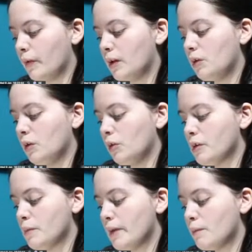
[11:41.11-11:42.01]
that you know
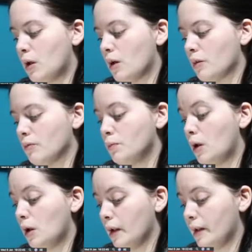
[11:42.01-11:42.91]
to be the mark of
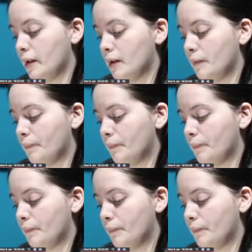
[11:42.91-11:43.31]
Merlin.